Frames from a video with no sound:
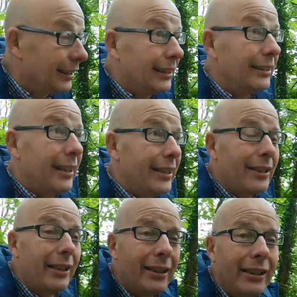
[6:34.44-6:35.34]
And then,
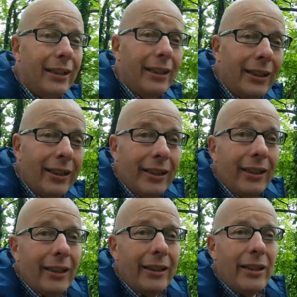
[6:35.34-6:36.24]

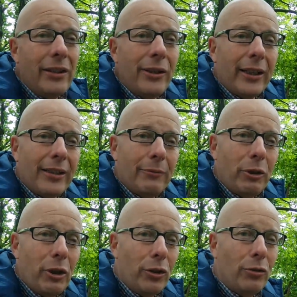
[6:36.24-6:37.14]
and then you get someone
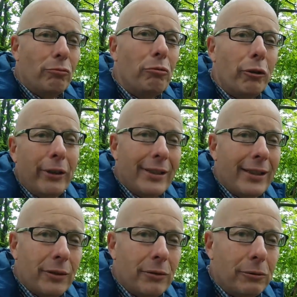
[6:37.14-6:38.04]
who ruins
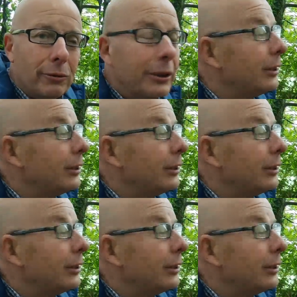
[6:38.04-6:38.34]
it all.